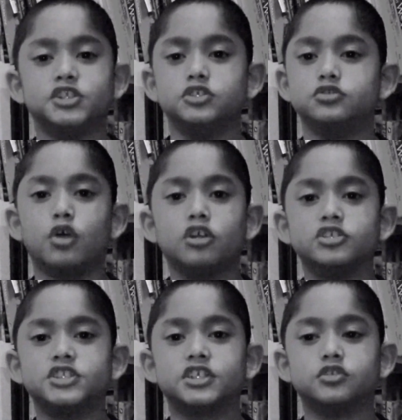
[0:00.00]
which is
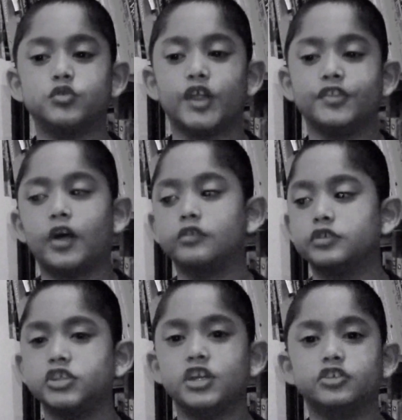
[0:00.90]
not six to ten
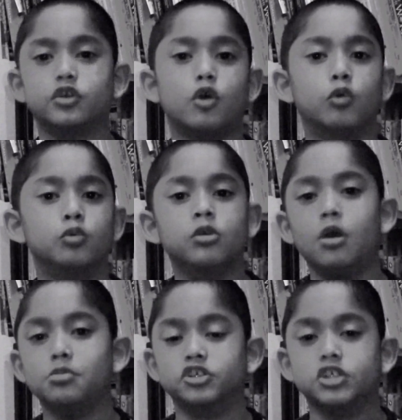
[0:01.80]
thousand years ago,
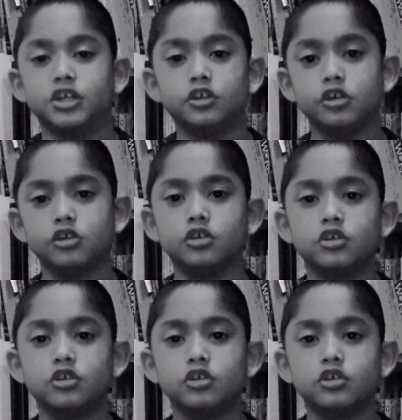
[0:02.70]
obviously.